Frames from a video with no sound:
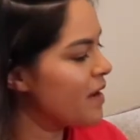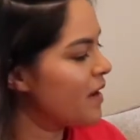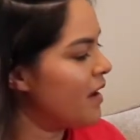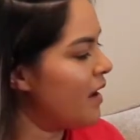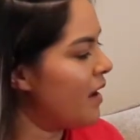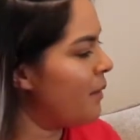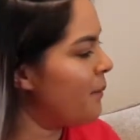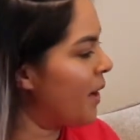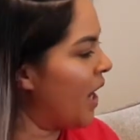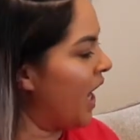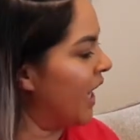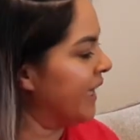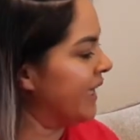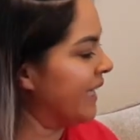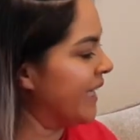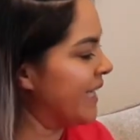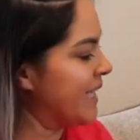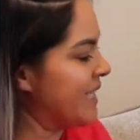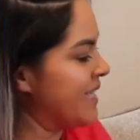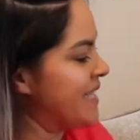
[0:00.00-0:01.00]
On
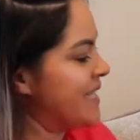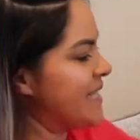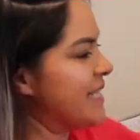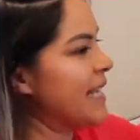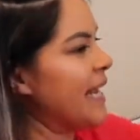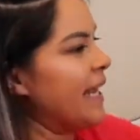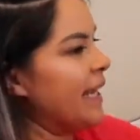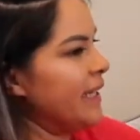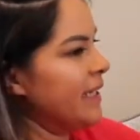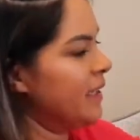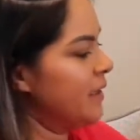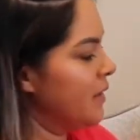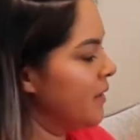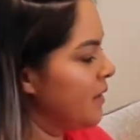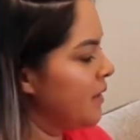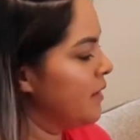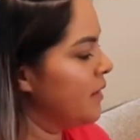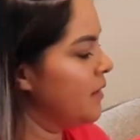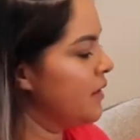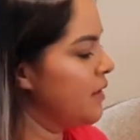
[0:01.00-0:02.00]
the inside,
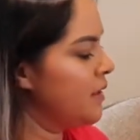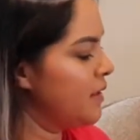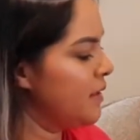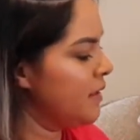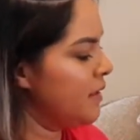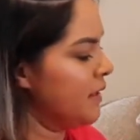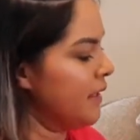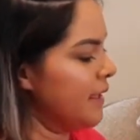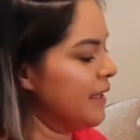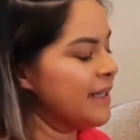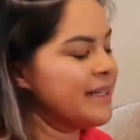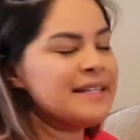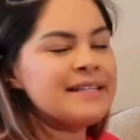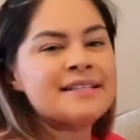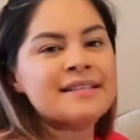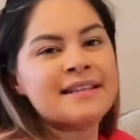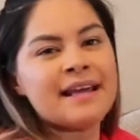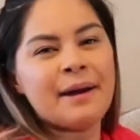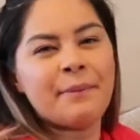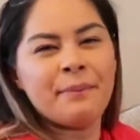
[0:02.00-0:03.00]
it
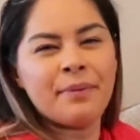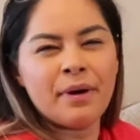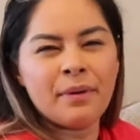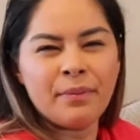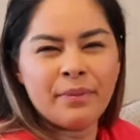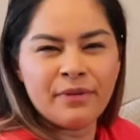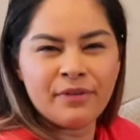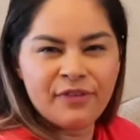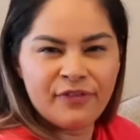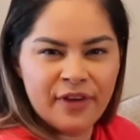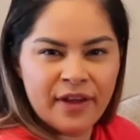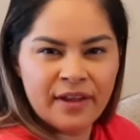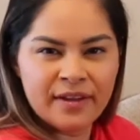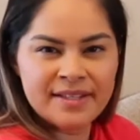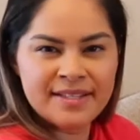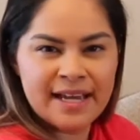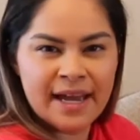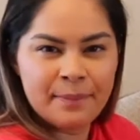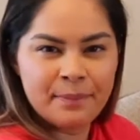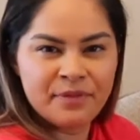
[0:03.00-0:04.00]
is that bubble felt
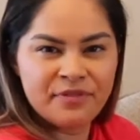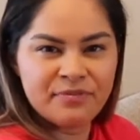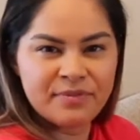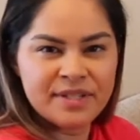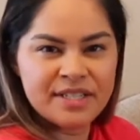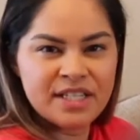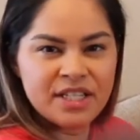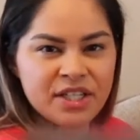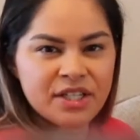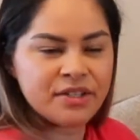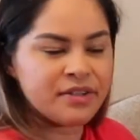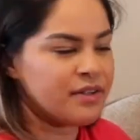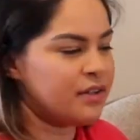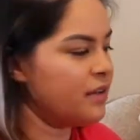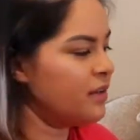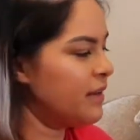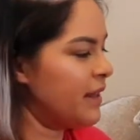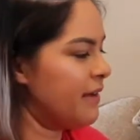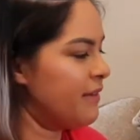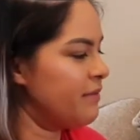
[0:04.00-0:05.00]
type of
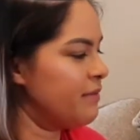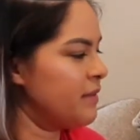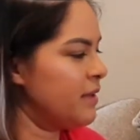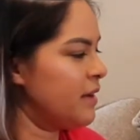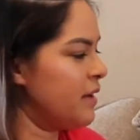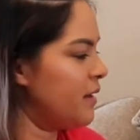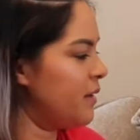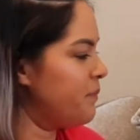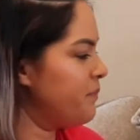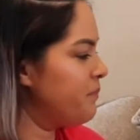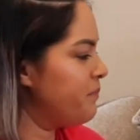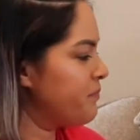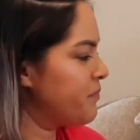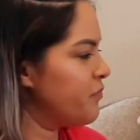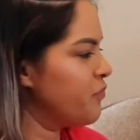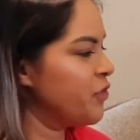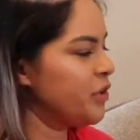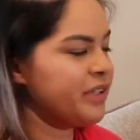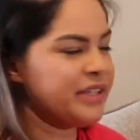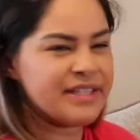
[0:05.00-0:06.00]
material, that
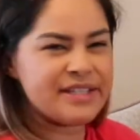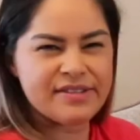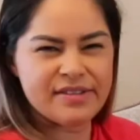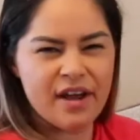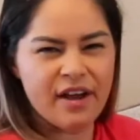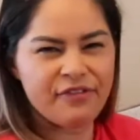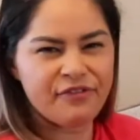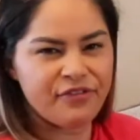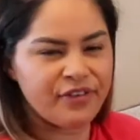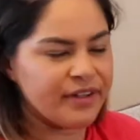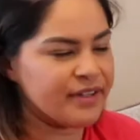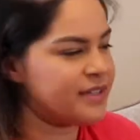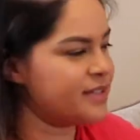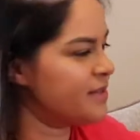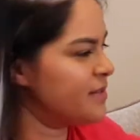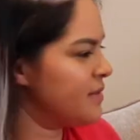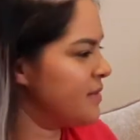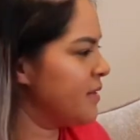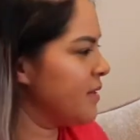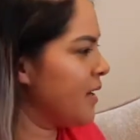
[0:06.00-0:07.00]
really soft felt
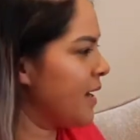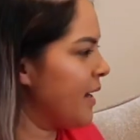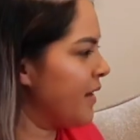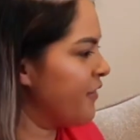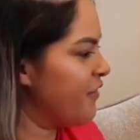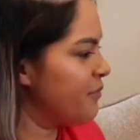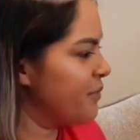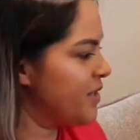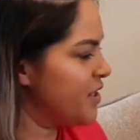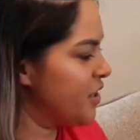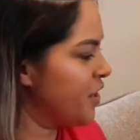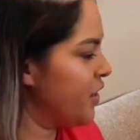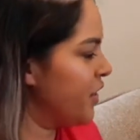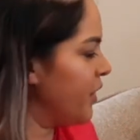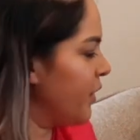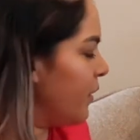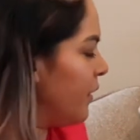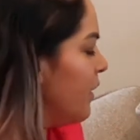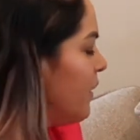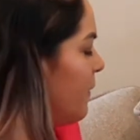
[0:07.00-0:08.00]
kind of
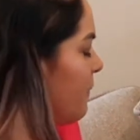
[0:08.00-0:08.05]
material.